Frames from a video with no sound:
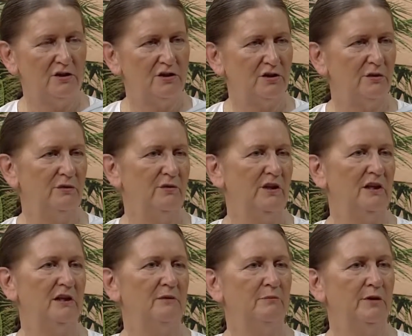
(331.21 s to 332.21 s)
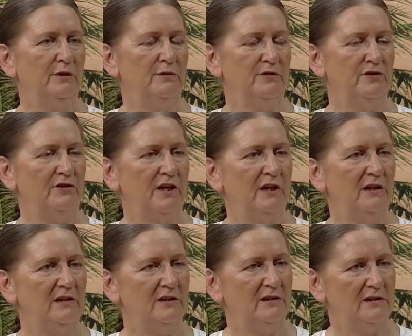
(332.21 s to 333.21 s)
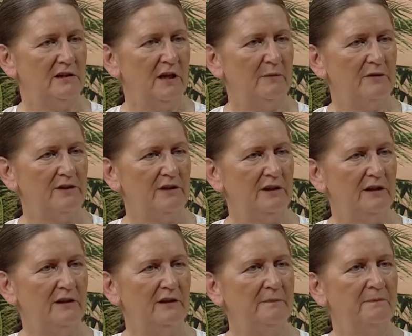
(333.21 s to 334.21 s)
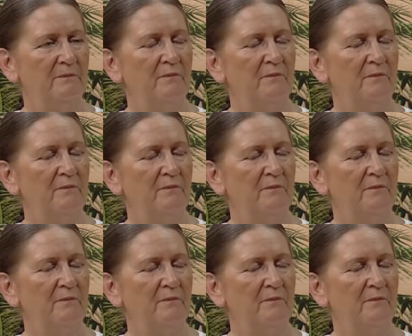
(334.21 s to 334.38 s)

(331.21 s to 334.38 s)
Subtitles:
to the impure state, Tamasic.